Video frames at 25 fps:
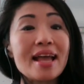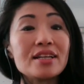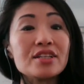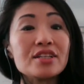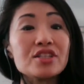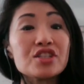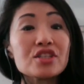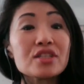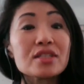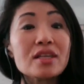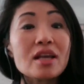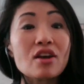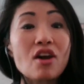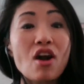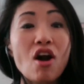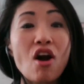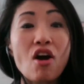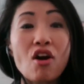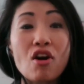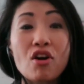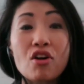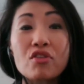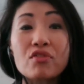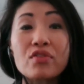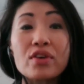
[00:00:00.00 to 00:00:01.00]
and just
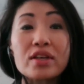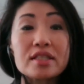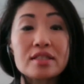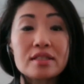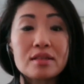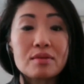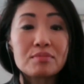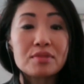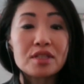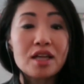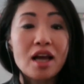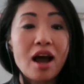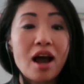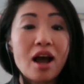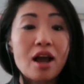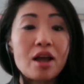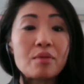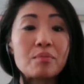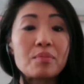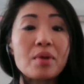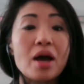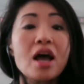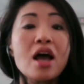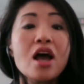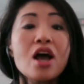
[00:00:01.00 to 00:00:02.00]
carve some
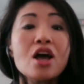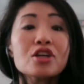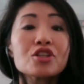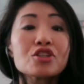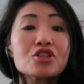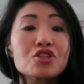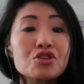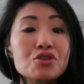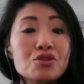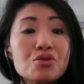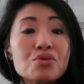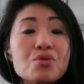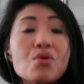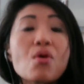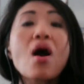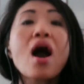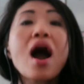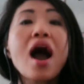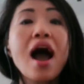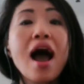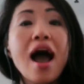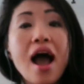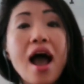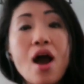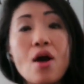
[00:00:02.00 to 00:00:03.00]
time to
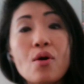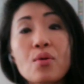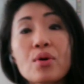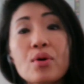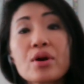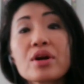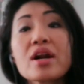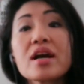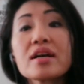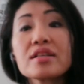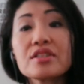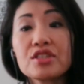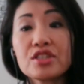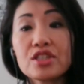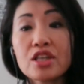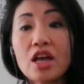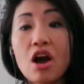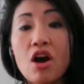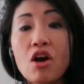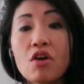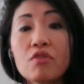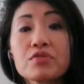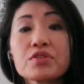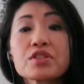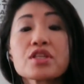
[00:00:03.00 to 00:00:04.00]

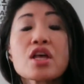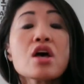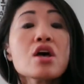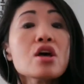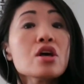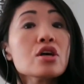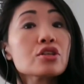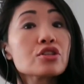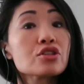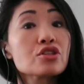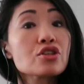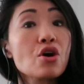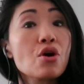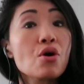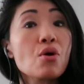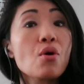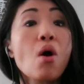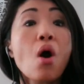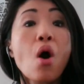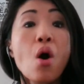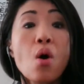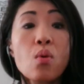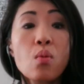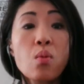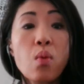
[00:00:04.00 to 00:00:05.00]
ourselves. So
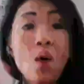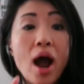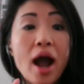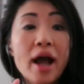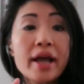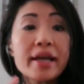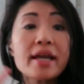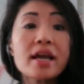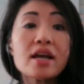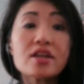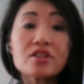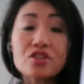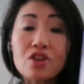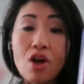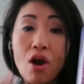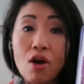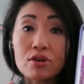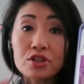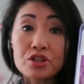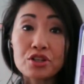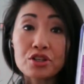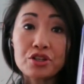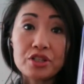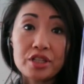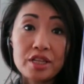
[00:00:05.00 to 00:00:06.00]
why
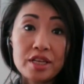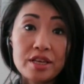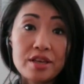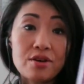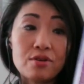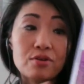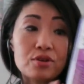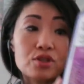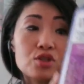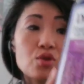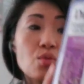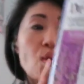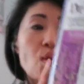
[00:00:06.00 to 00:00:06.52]
Dr. Teal? So